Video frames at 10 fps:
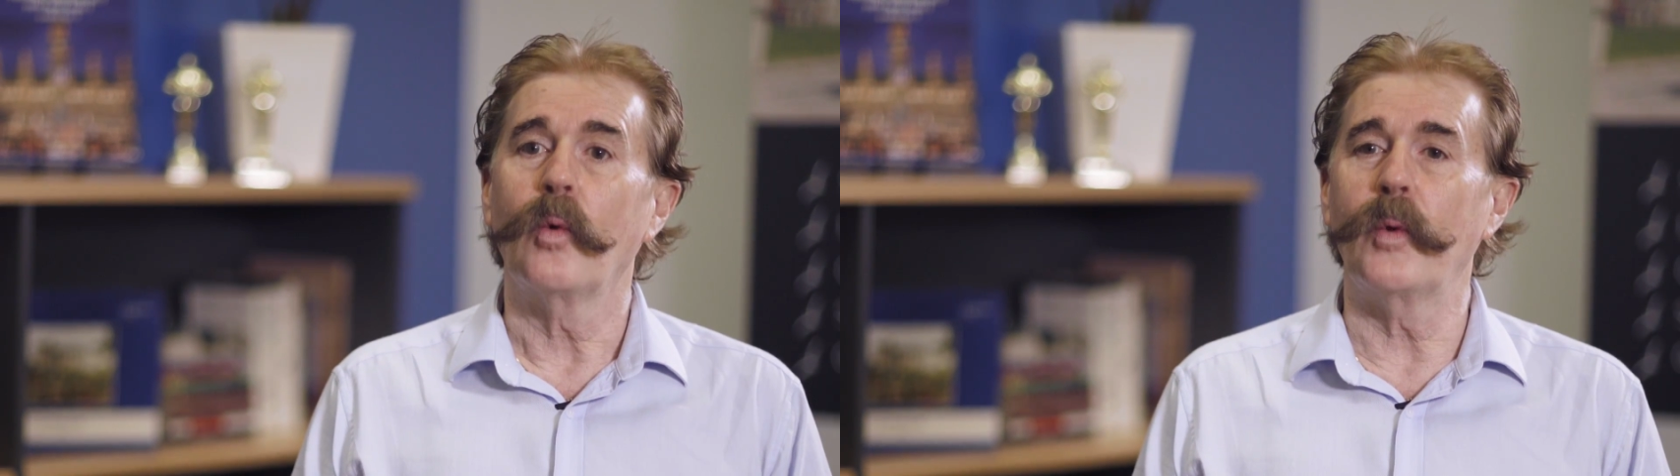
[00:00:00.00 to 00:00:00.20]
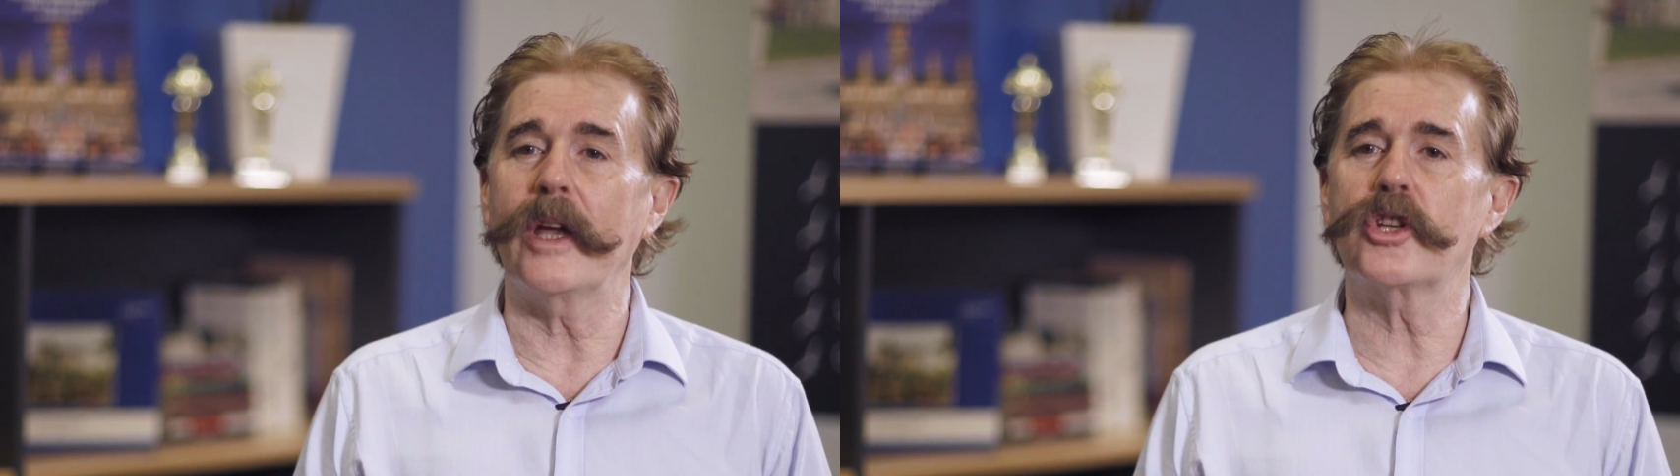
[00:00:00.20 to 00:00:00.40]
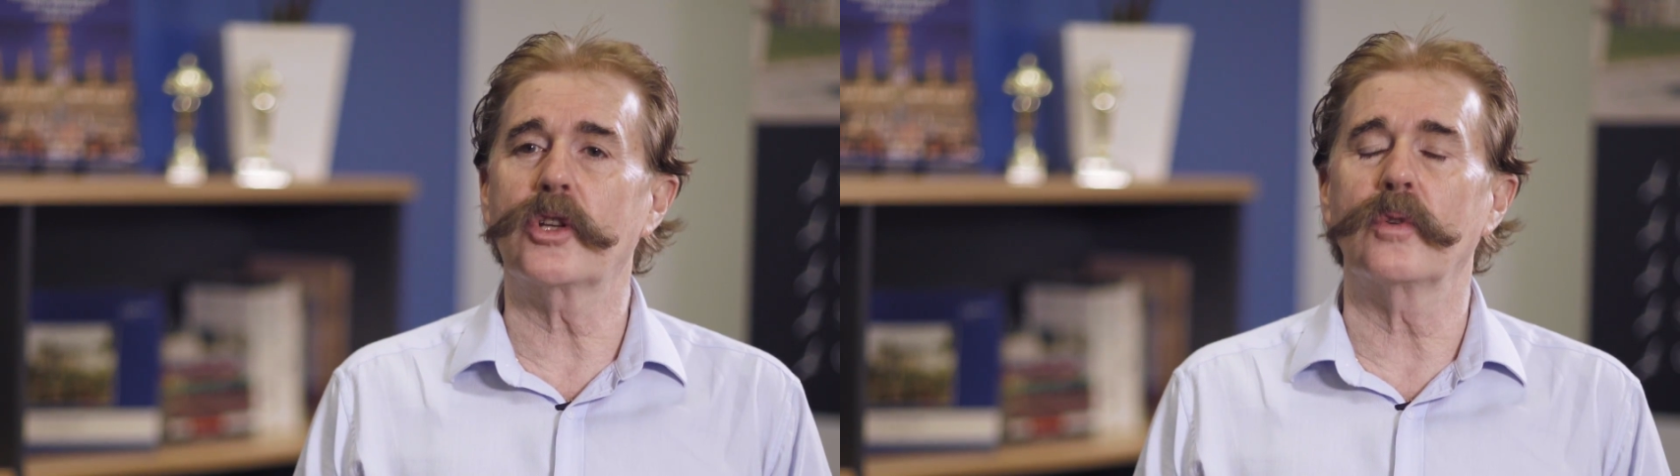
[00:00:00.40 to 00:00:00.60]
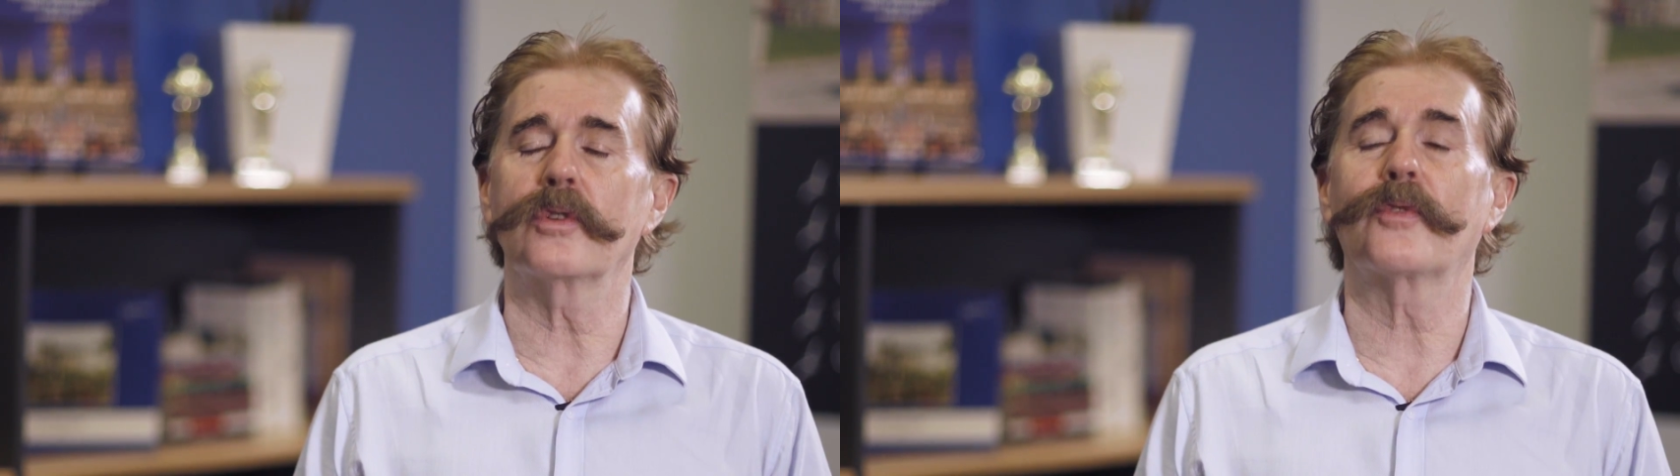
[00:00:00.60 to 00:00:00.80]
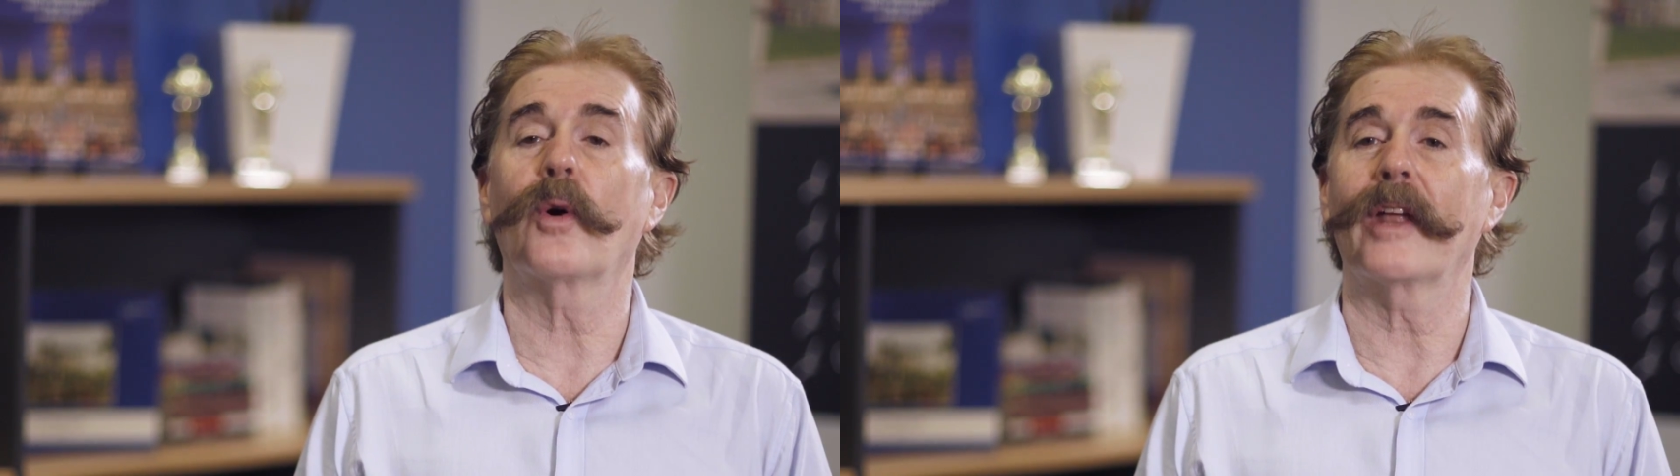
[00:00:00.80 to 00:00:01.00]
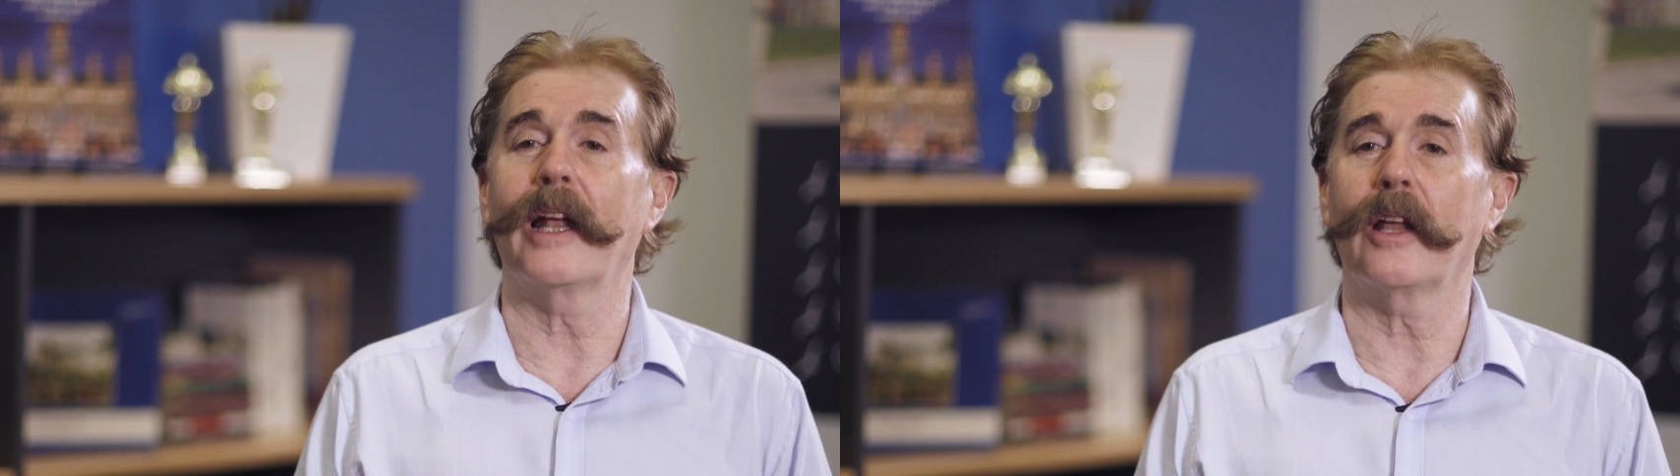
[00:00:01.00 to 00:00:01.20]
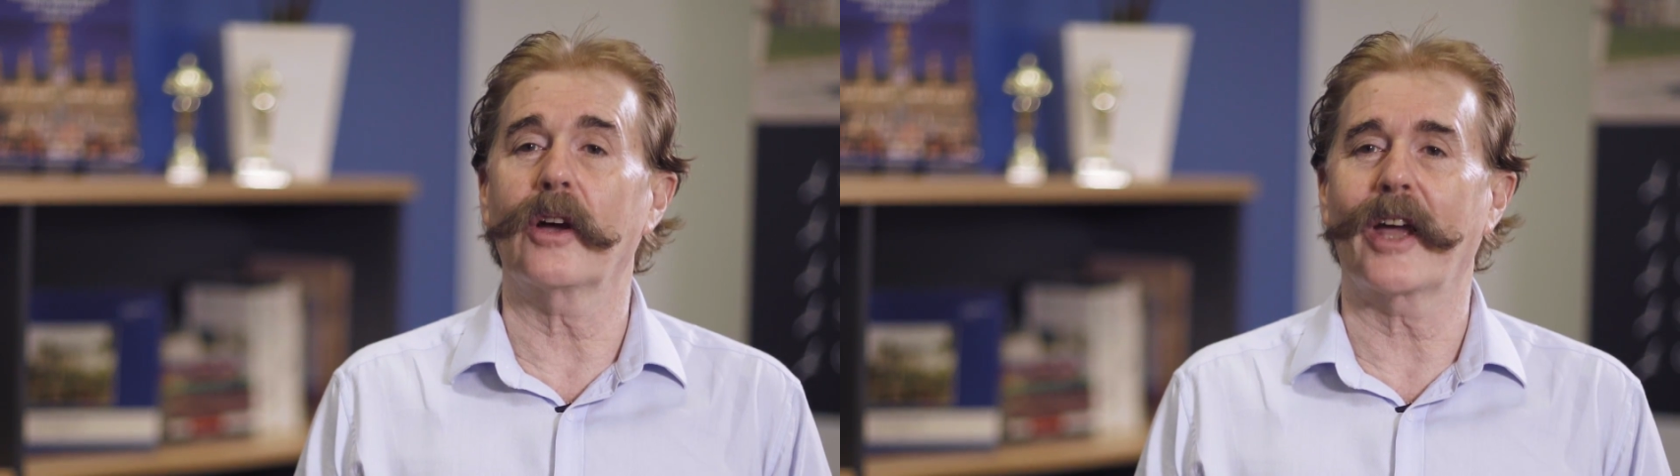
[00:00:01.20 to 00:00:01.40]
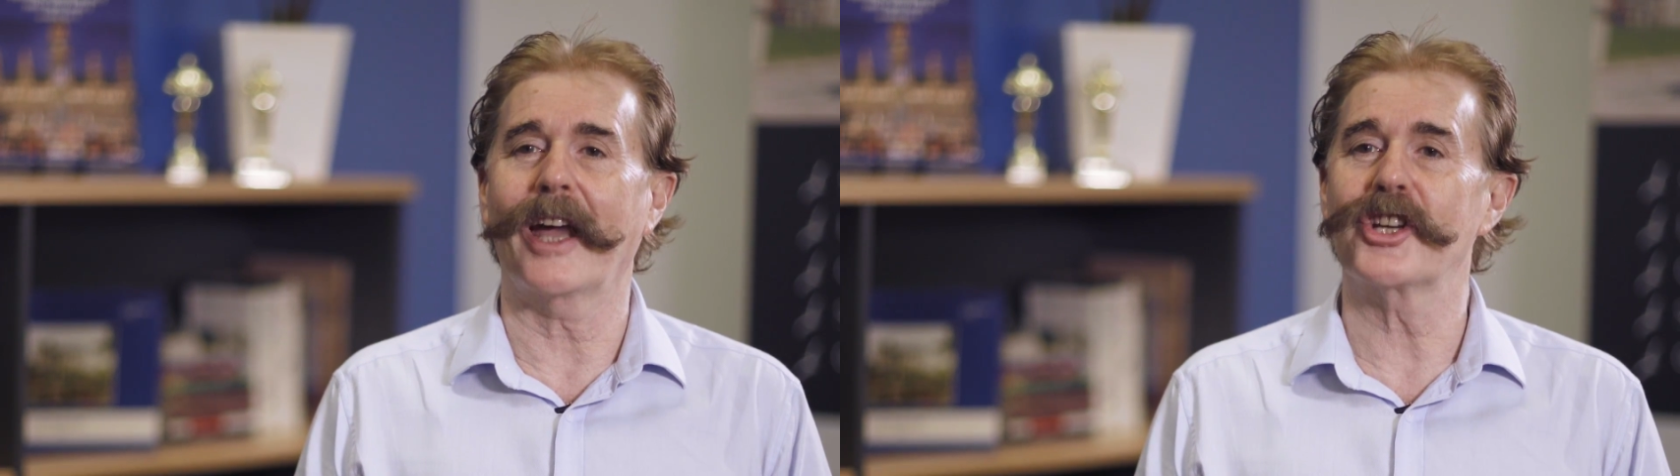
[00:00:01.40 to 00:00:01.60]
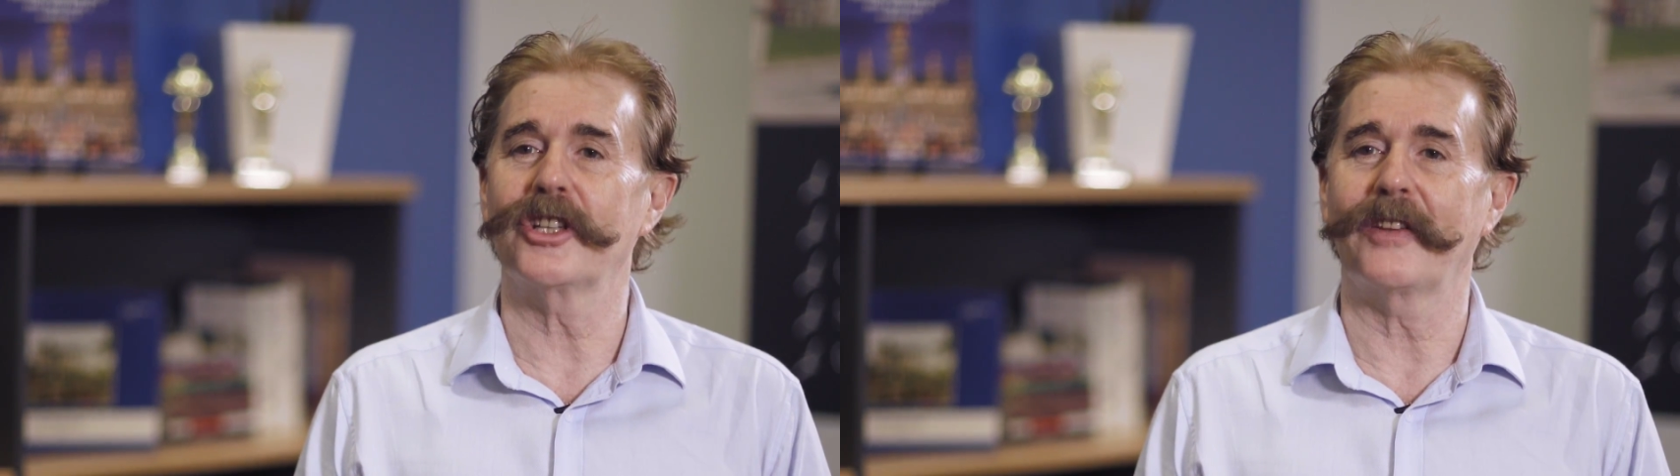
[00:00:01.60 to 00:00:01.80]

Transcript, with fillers: we choose for their location